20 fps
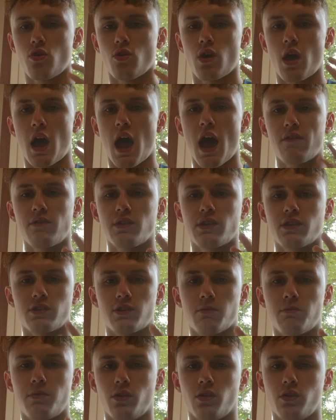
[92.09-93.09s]
having this
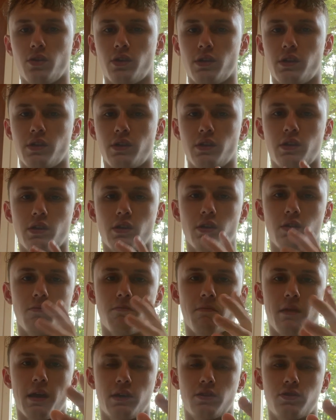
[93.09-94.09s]
ability
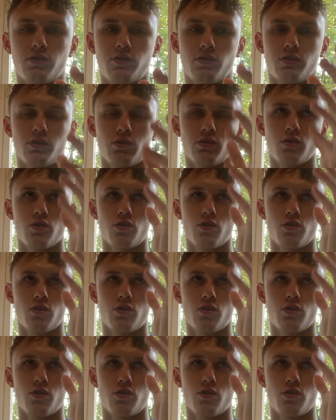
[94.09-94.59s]
makes